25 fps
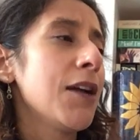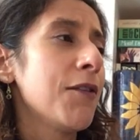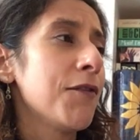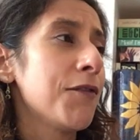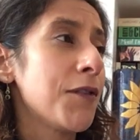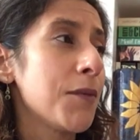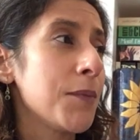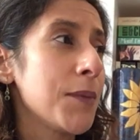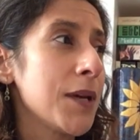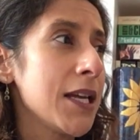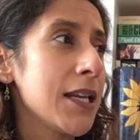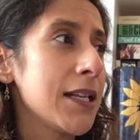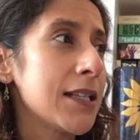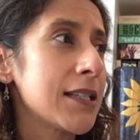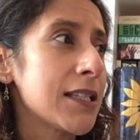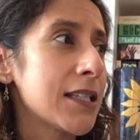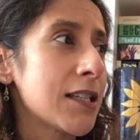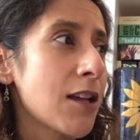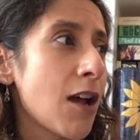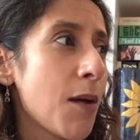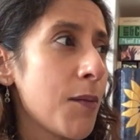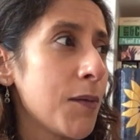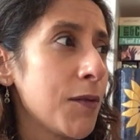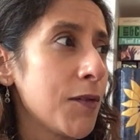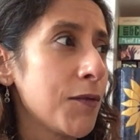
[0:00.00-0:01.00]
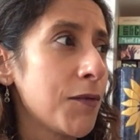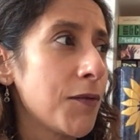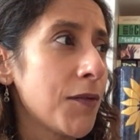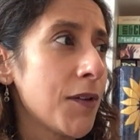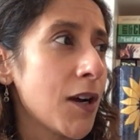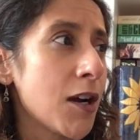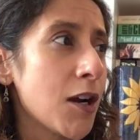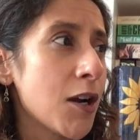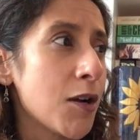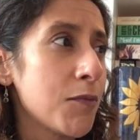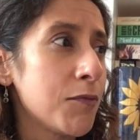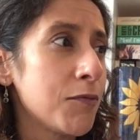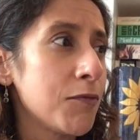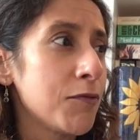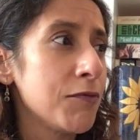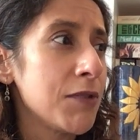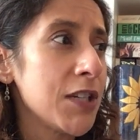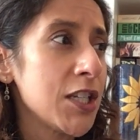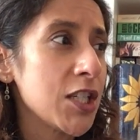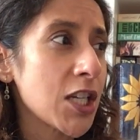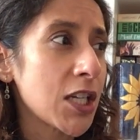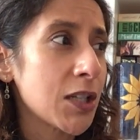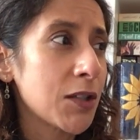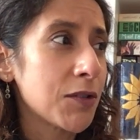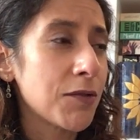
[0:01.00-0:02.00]
For me, it's a time of
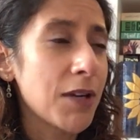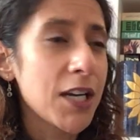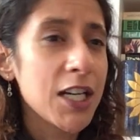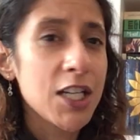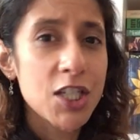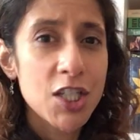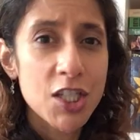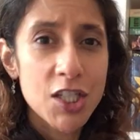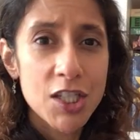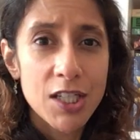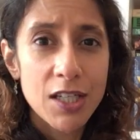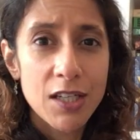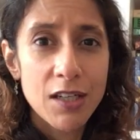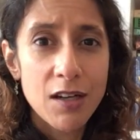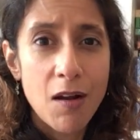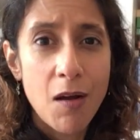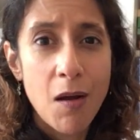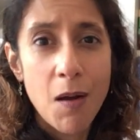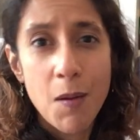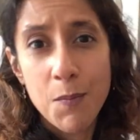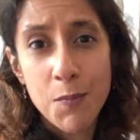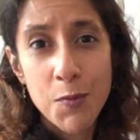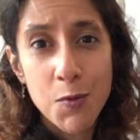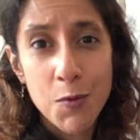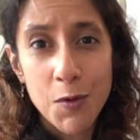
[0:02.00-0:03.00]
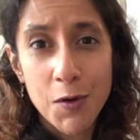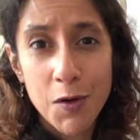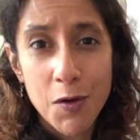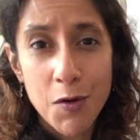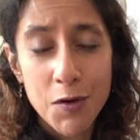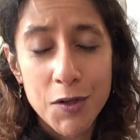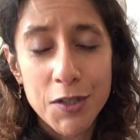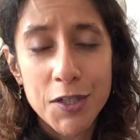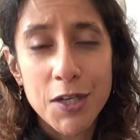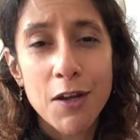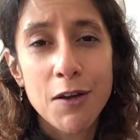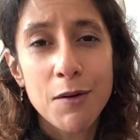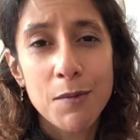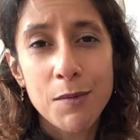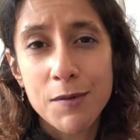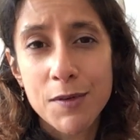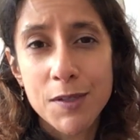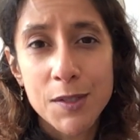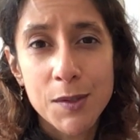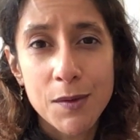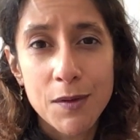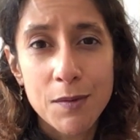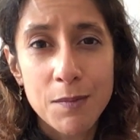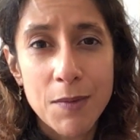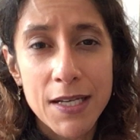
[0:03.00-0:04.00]
regeneration. I'm born in October
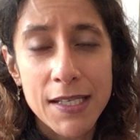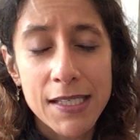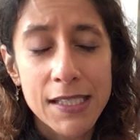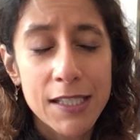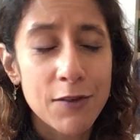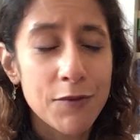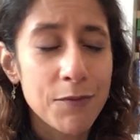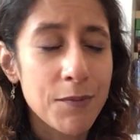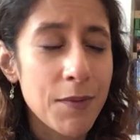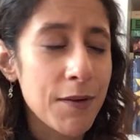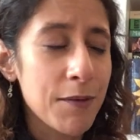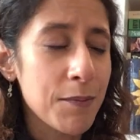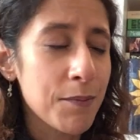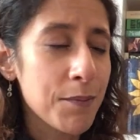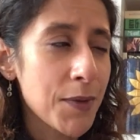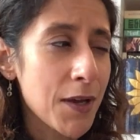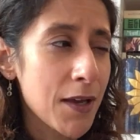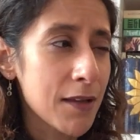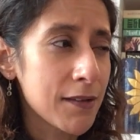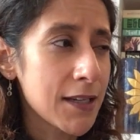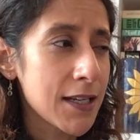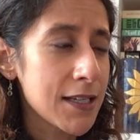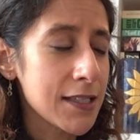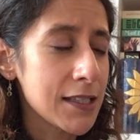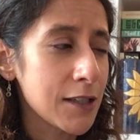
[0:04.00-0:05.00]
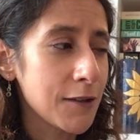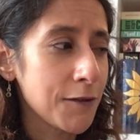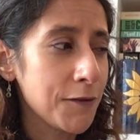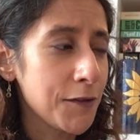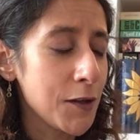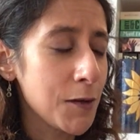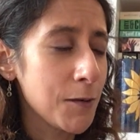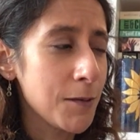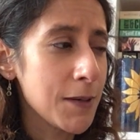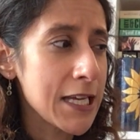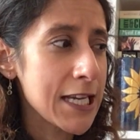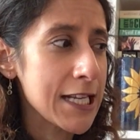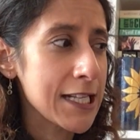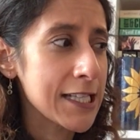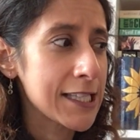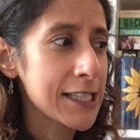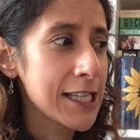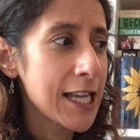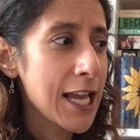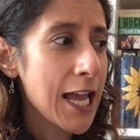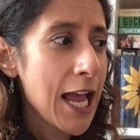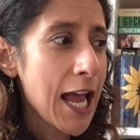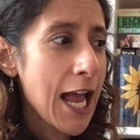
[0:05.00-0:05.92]
as well myself. My birthday's in a few weeks.